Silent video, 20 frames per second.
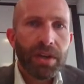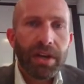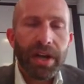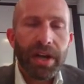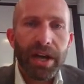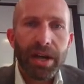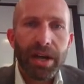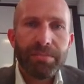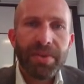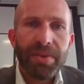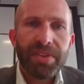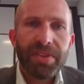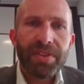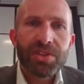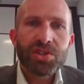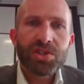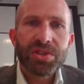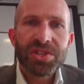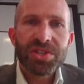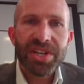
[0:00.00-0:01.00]
The
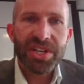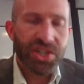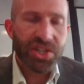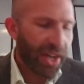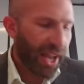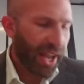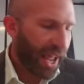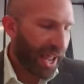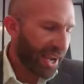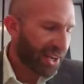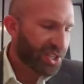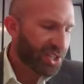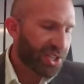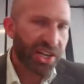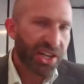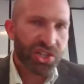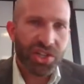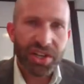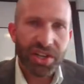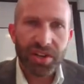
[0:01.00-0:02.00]
strategic
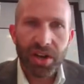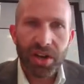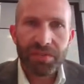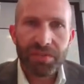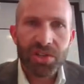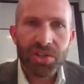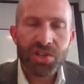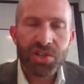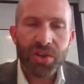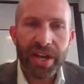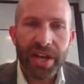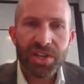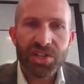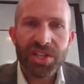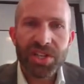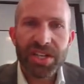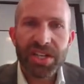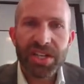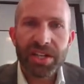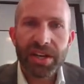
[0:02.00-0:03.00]
architecture of the
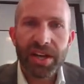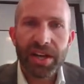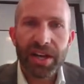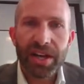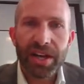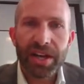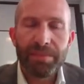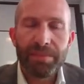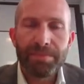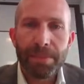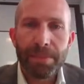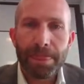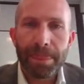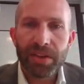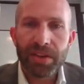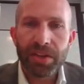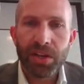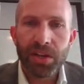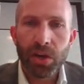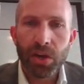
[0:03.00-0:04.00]
strategy,
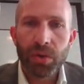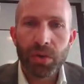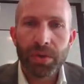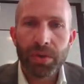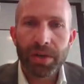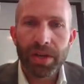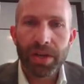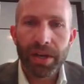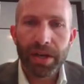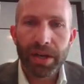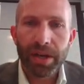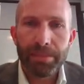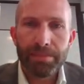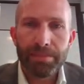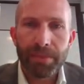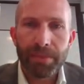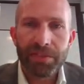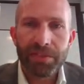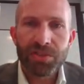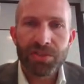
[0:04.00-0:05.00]

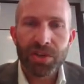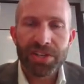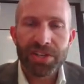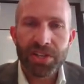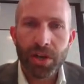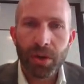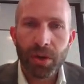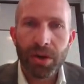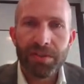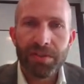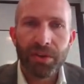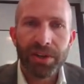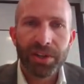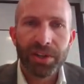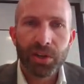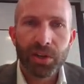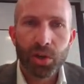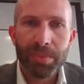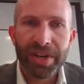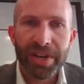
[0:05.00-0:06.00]
I've tried to go over a
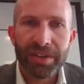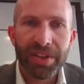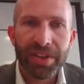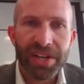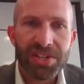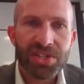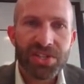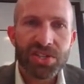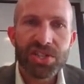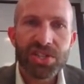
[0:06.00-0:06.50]
little bit of this.